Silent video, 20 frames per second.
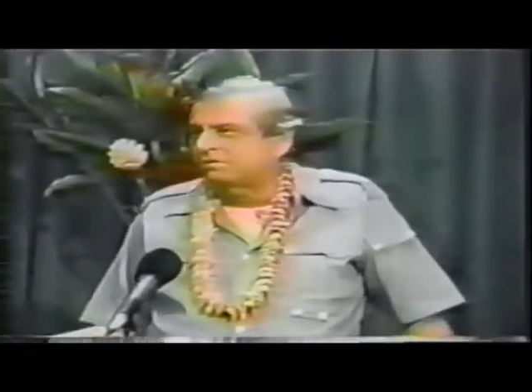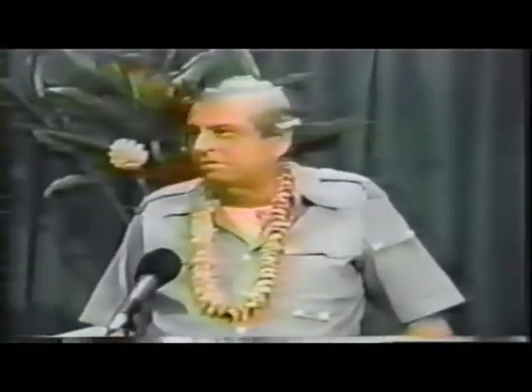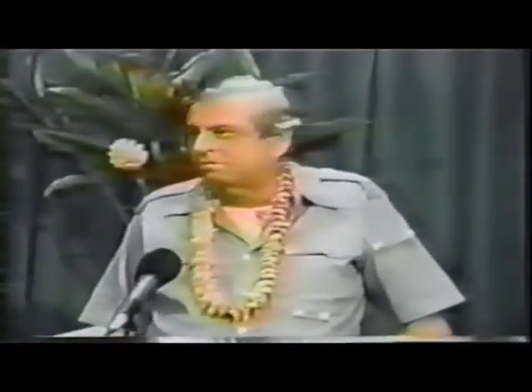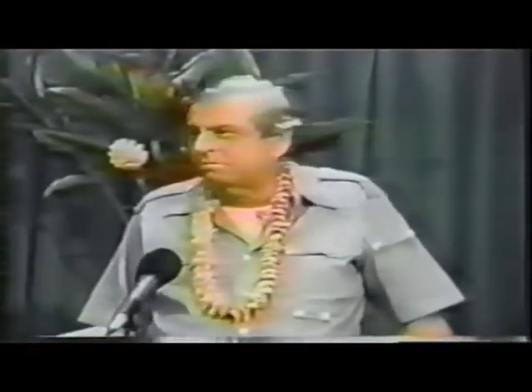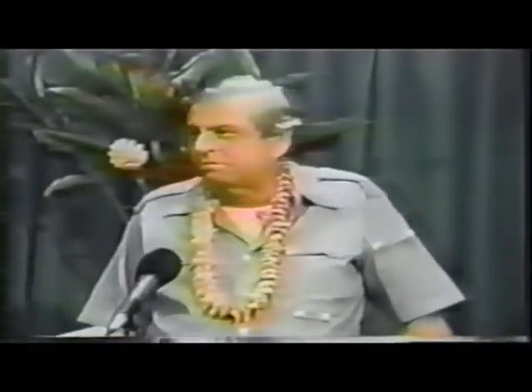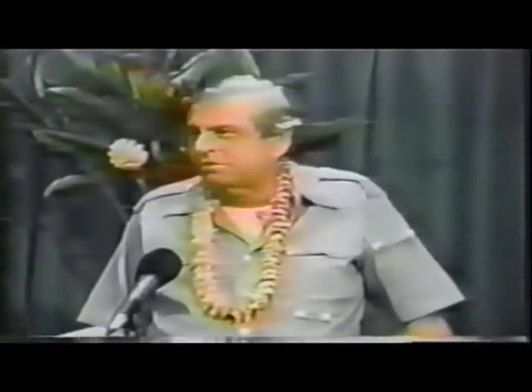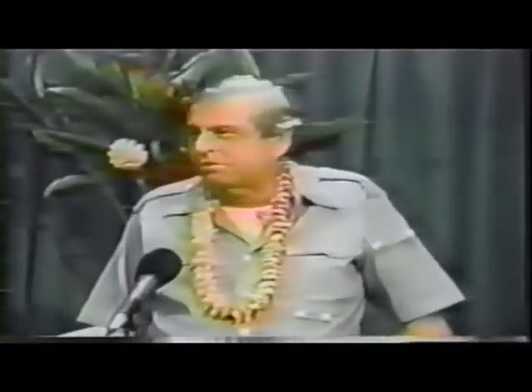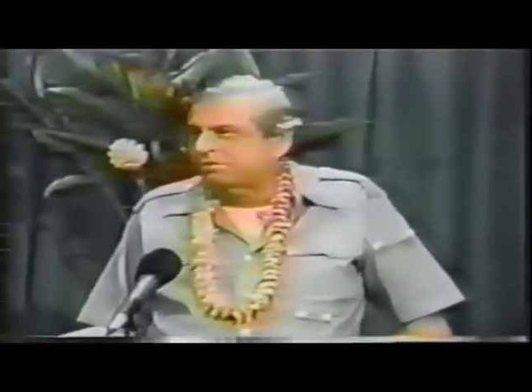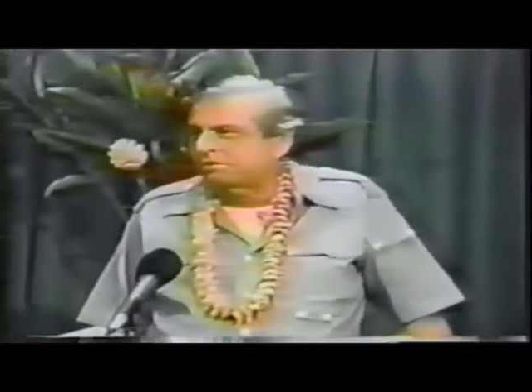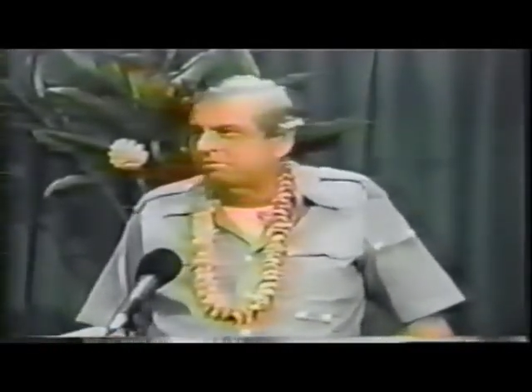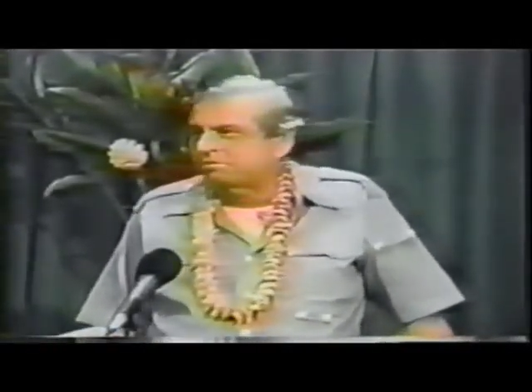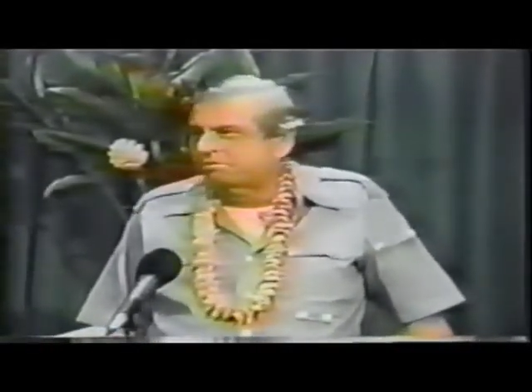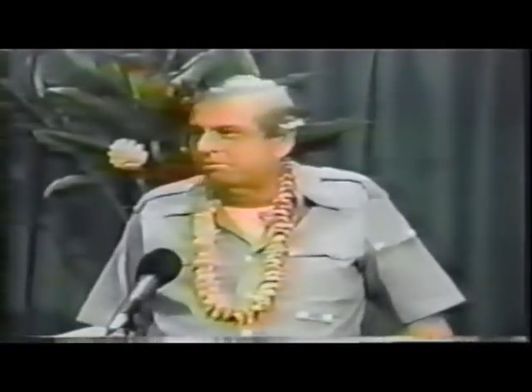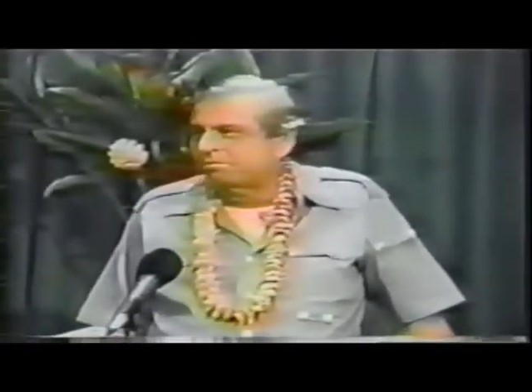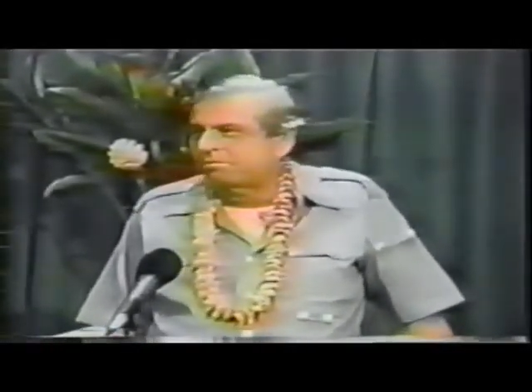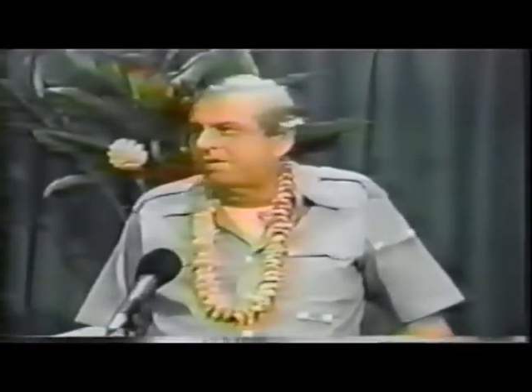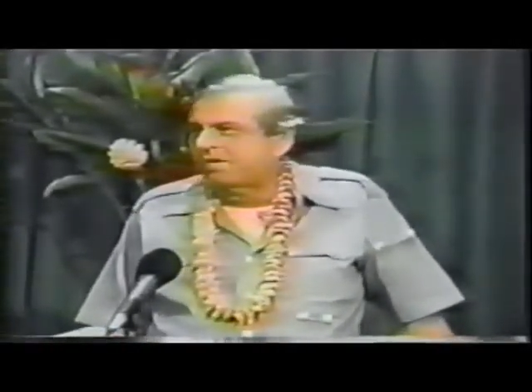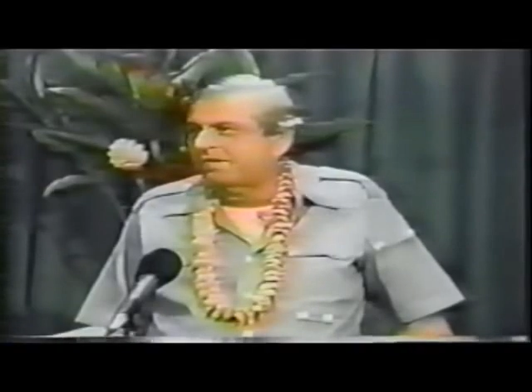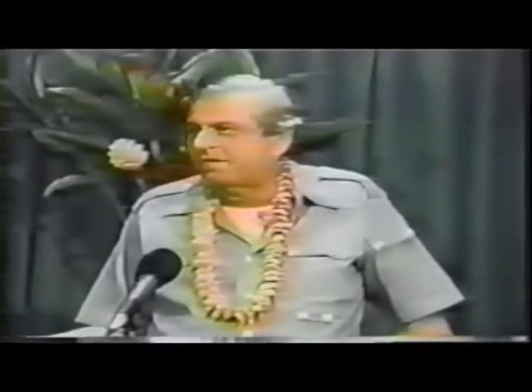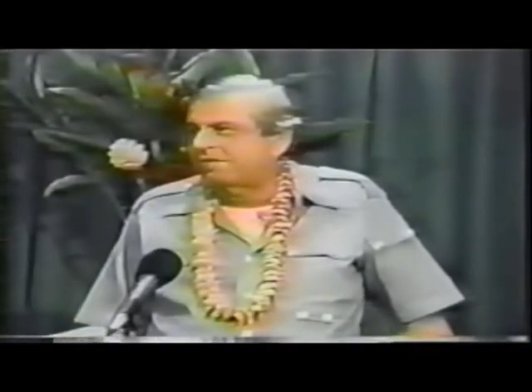principles of my
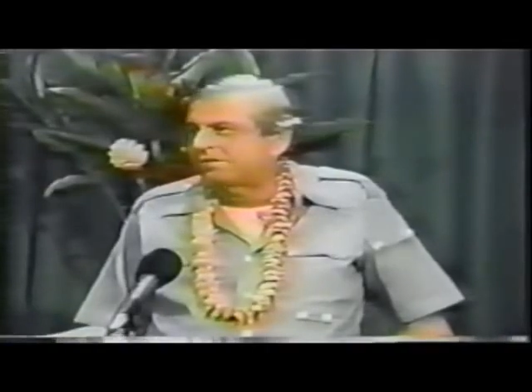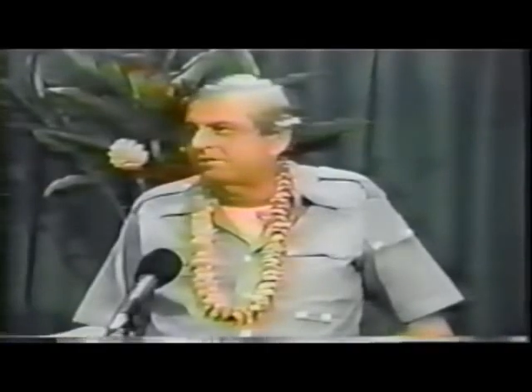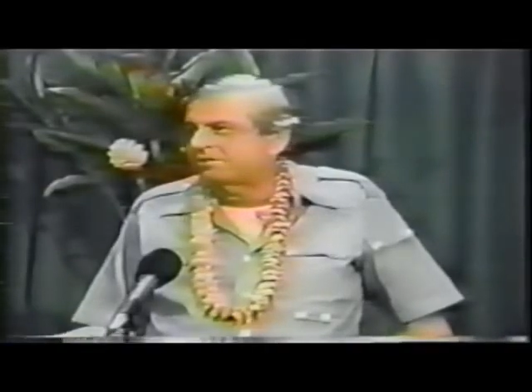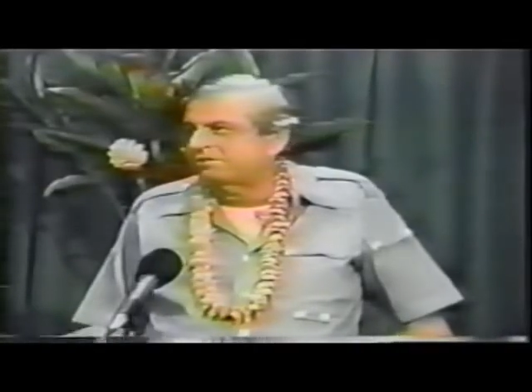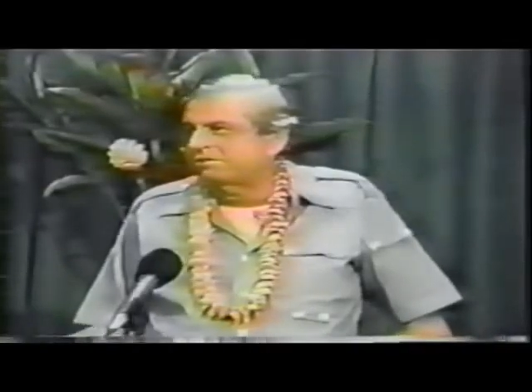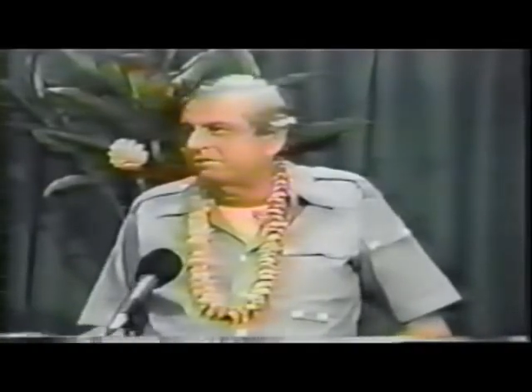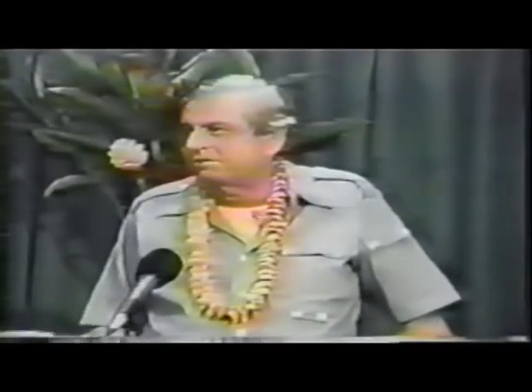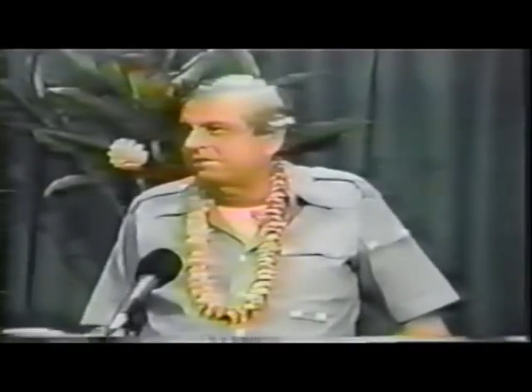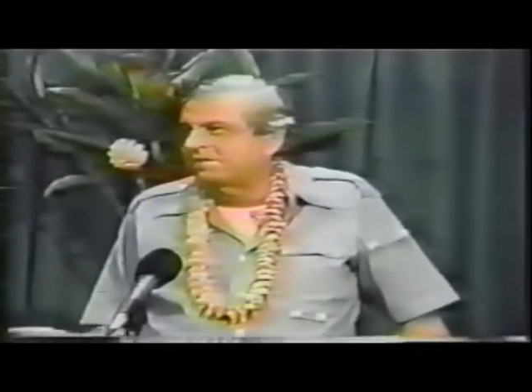lawsuit